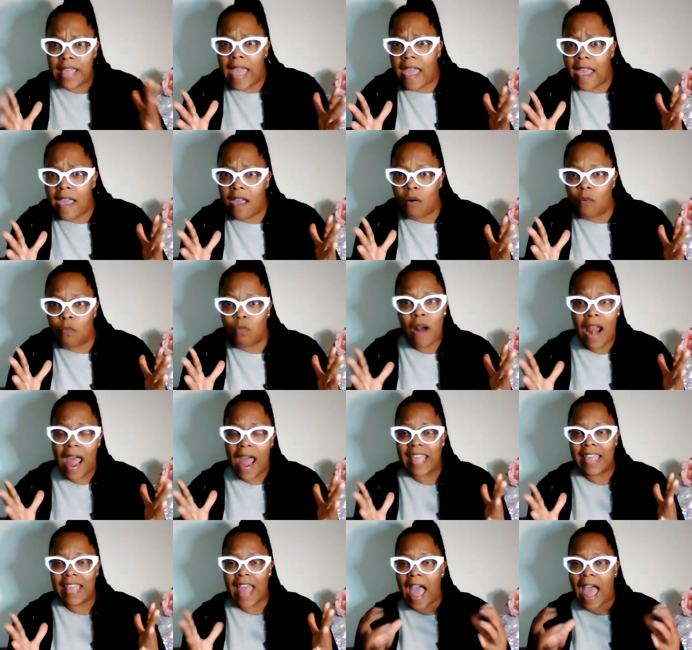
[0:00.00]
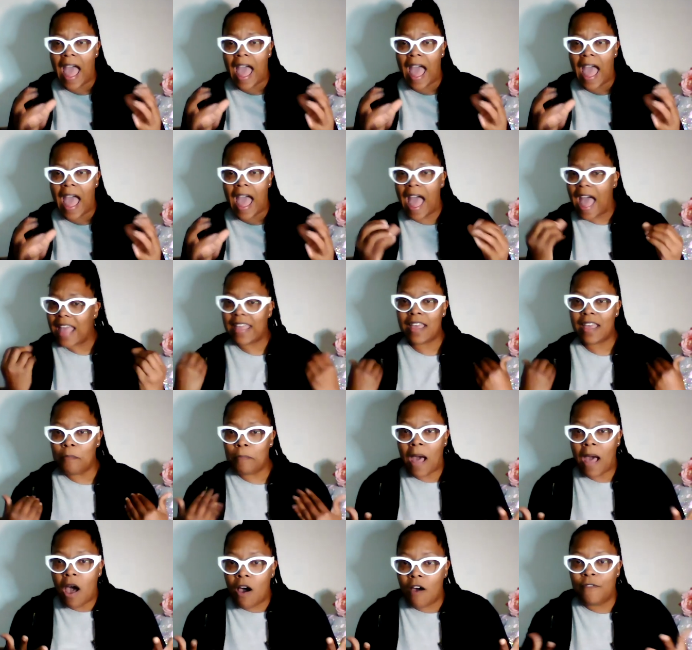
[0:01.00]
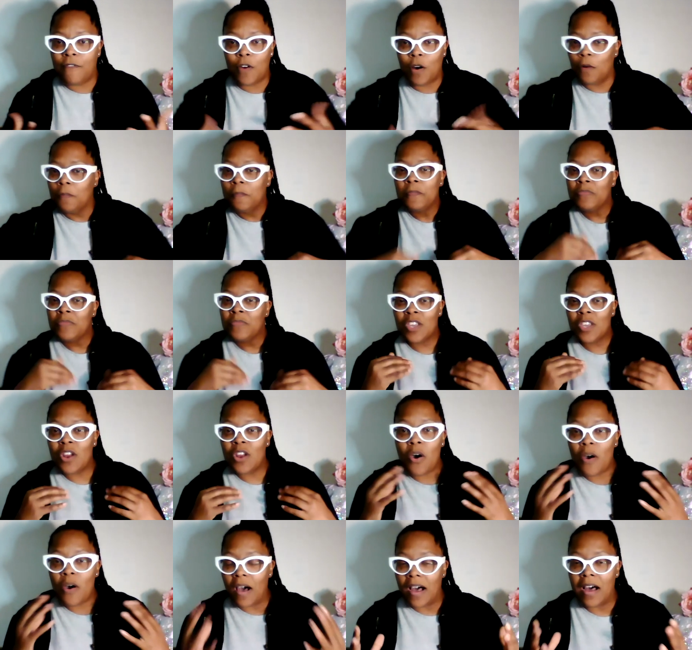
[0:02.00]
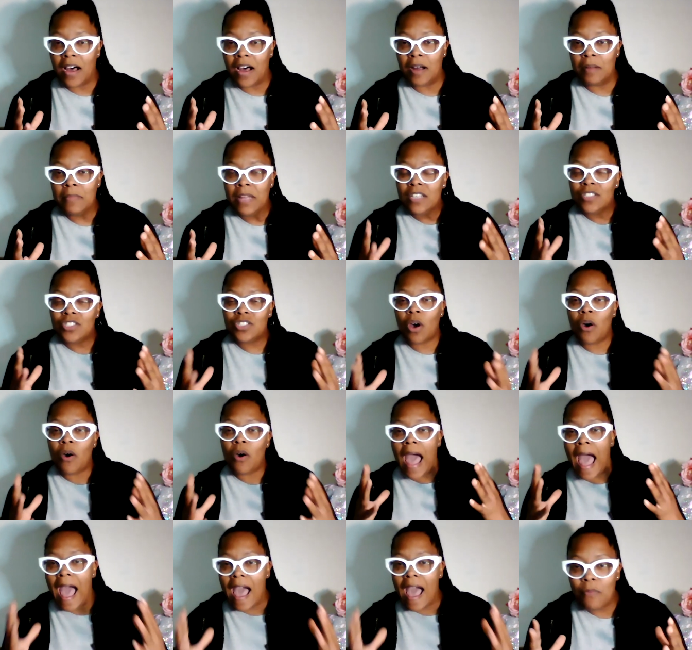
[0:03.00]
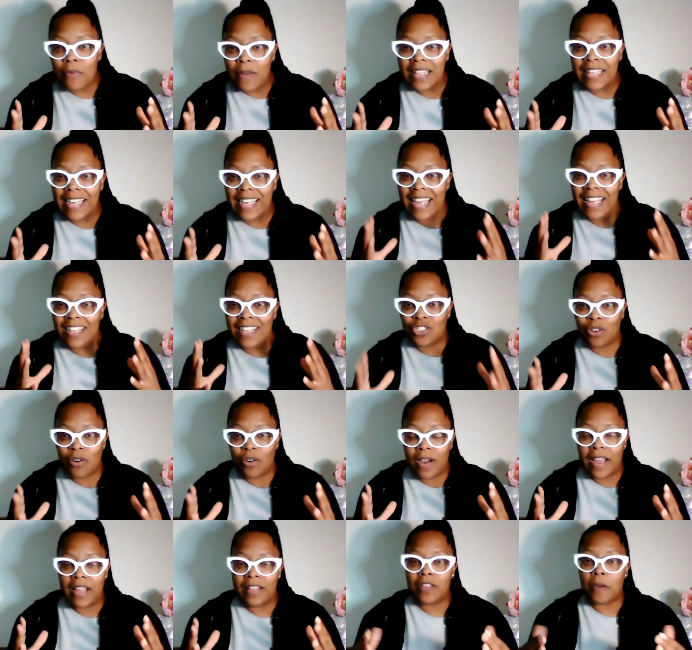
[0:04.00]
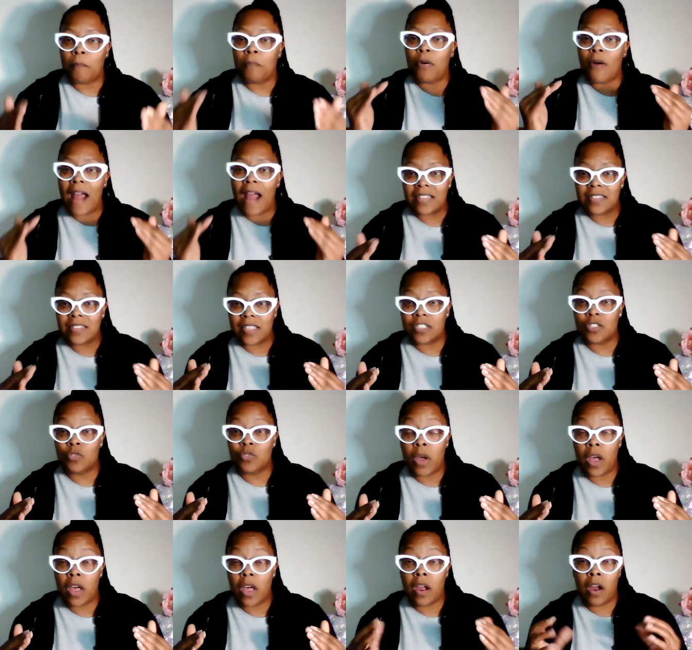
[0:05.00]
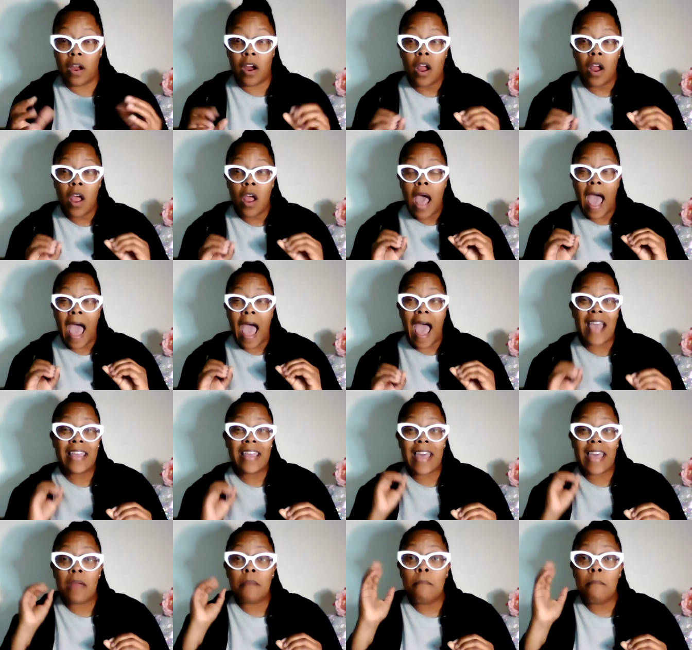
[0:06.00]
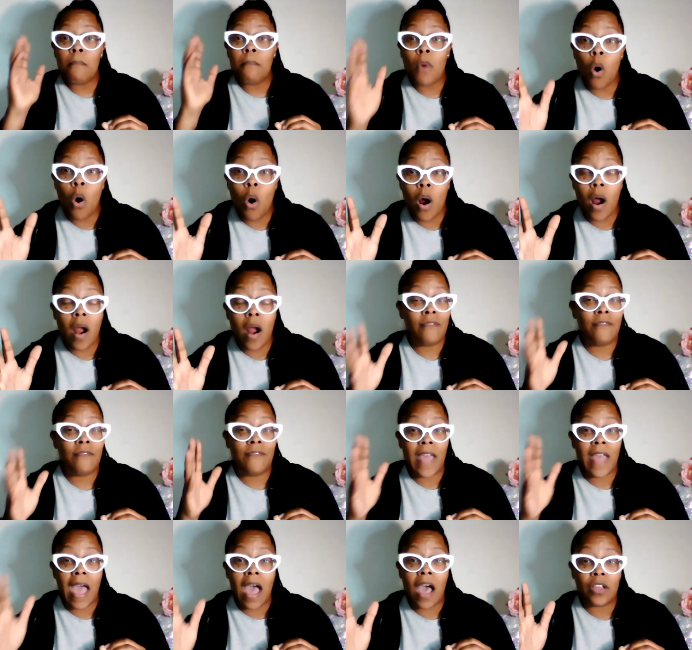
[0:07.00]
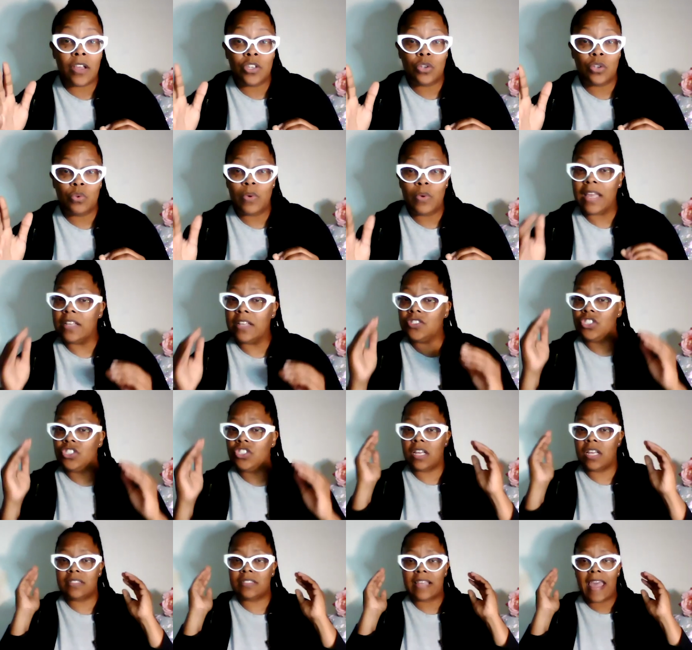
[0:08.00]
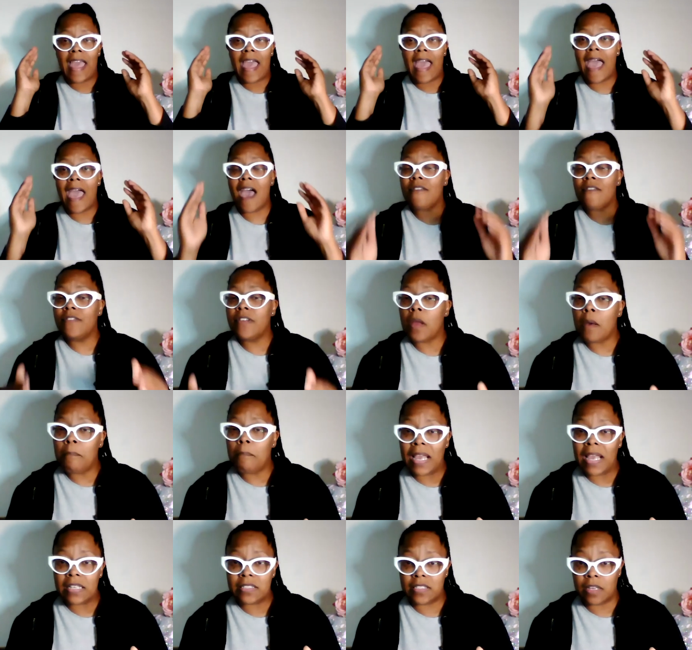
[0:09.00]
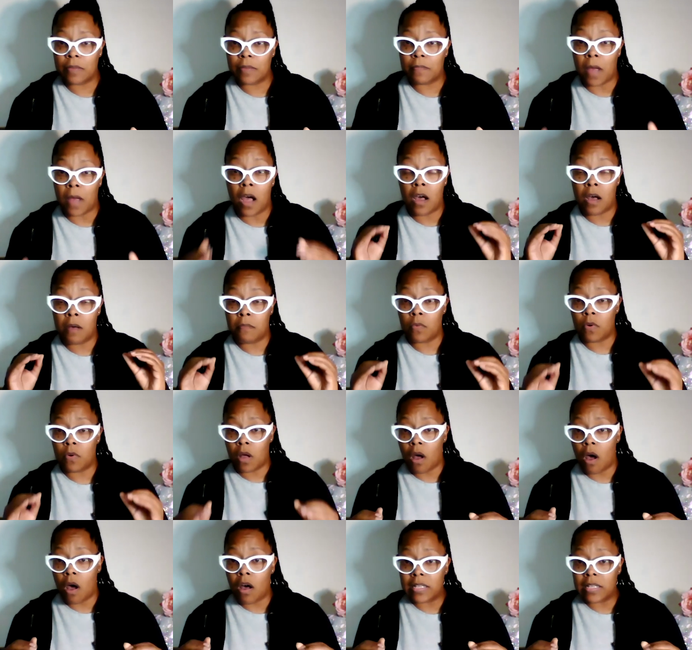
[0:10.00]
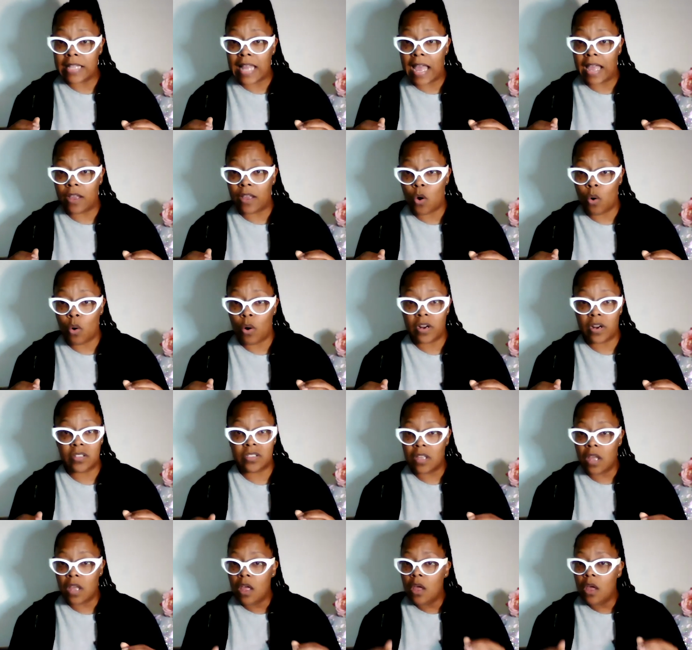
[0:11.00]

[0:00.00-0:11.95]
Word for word: yeah, right. I, I am powerful. You know, um, so I really enjoyed the process where I got more value in just having a basic um, online course.